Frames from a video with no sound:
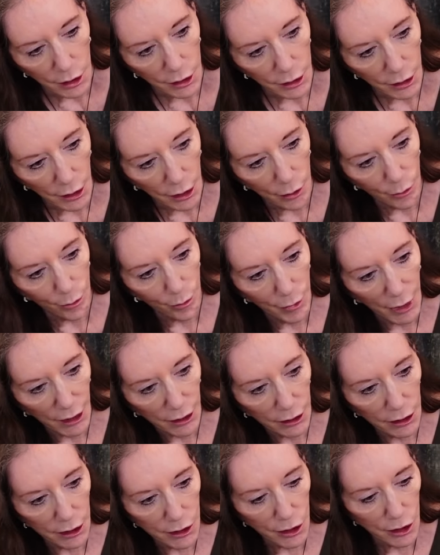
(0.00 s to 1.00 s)
Now,
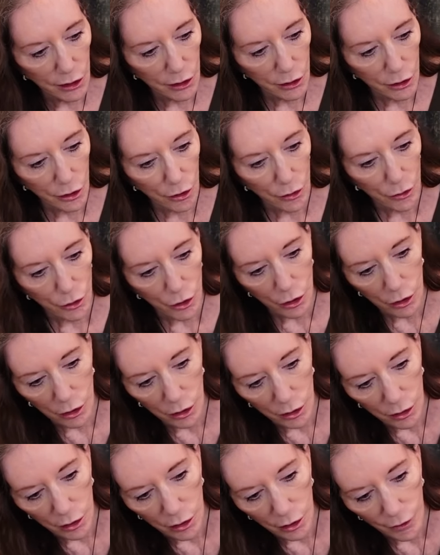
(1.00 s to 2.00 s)
magnetic dot
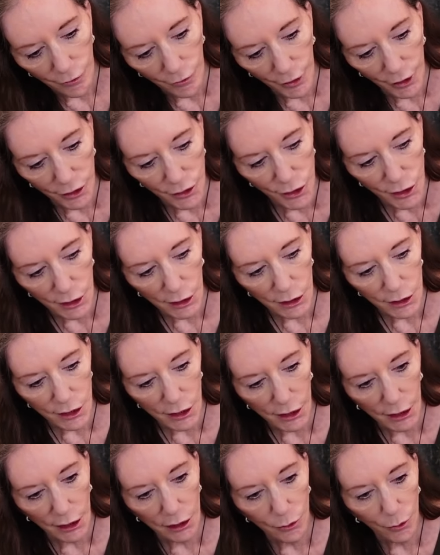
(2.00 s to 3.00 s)
fastenings
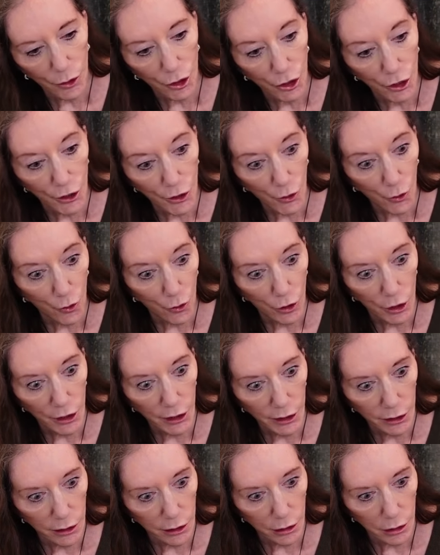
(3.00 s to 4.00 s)
again, which is
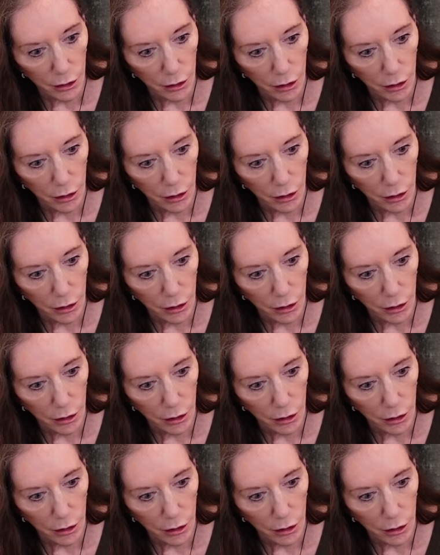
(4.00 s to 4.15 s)
great.